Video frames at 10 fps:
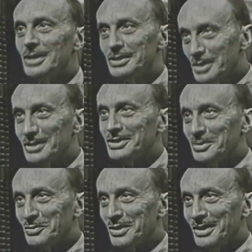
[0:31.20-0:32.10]
It
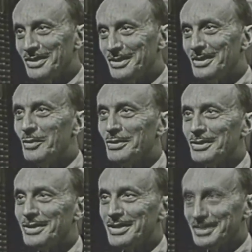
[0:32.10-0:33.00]
doesn't really,
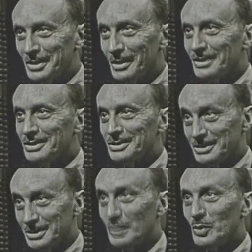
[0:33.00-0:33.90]
only the
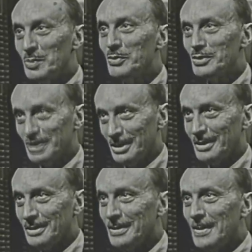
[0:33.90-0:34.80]
intelligence that we put in
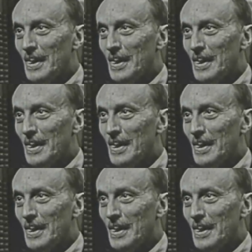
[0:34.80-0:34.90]
it.